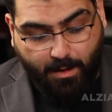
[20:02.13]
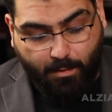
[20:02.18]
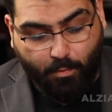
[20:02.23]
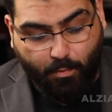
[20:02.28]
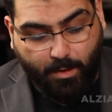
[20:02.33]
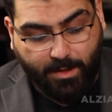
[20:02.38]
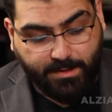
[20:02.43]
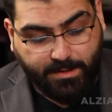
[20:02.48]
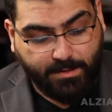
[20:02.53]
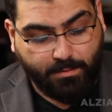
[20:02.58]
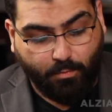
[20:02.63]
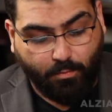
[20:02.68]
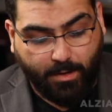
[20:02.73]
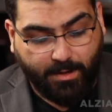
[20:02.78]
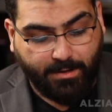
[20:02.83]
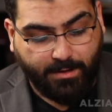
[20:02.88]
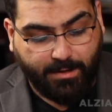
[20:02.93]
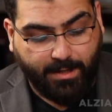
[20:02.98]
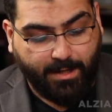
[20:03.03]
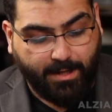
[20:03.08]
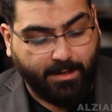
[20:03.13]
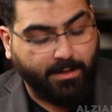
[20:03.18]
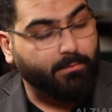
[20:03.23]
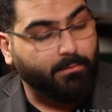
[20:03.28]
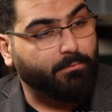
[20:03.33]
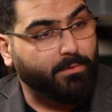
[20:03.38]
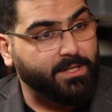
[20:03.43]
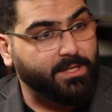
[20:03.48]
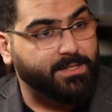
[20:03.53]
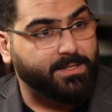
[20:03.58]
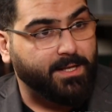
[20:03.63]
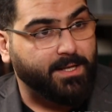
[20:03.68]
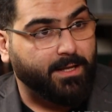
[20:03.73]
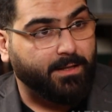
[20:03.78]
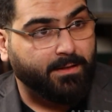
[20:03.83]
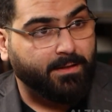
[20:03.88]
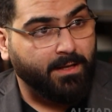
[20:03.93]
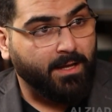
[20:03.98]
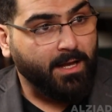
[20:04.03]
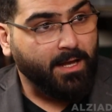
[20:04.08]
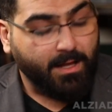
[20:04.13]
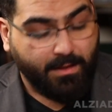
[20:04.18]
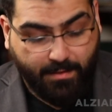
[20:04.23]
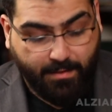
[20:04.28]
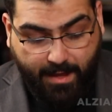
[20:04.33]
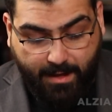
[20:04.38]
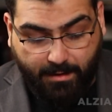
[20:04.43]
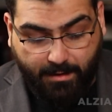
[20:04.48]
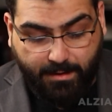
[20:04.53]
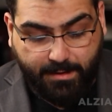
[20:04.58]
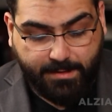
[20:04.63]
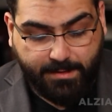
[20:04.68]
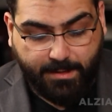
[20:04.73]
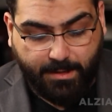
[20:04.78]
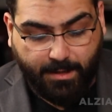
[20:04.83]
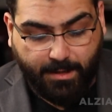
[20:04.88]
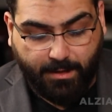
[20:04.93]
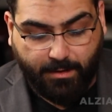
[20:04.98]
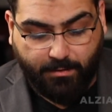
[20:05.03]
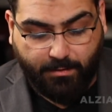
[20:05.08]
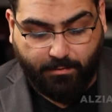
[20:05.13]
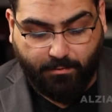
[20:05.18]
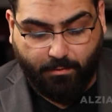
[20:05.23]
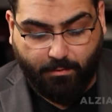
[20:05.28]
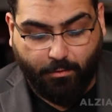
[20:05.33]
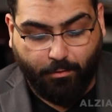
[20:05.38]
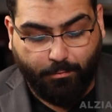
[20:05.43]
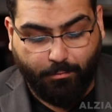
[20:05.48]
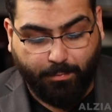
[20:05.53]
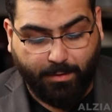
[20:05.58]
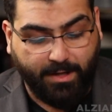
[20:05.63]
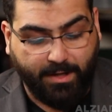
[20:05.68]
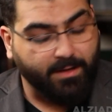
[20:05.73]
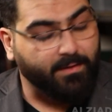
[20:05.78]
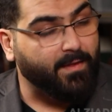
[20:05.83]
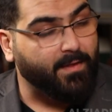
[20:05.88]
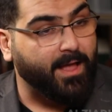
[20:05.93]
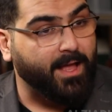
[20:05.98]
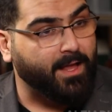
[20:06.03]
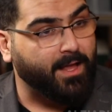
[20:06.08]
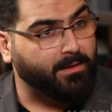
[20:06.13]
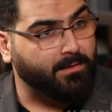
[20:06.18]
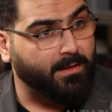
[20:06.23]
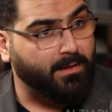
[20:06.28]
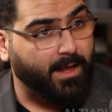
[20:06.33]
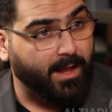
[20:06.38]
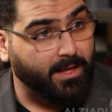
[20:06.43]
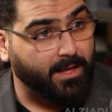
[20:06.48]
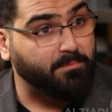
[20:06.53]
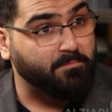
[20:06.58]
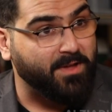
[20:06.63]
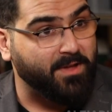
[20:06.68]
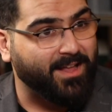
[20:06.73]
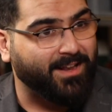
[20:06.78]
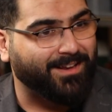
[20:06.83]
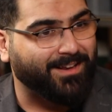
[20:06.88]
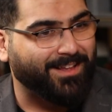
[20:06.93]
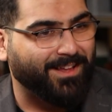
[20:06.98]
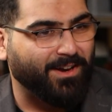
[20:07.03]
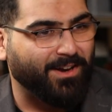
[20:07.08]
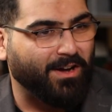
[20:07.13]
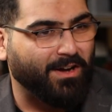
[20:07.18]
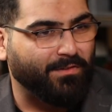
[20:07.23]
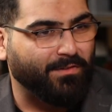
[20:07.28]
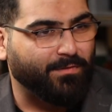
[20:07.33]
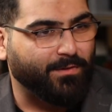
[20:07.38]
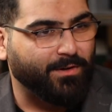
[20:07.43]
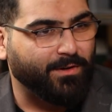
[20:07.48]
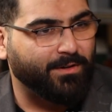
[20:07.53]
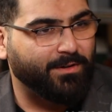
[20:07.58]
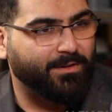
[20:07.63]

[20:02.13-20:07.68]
what's one daily reset that listening to or playing the handpan can offer?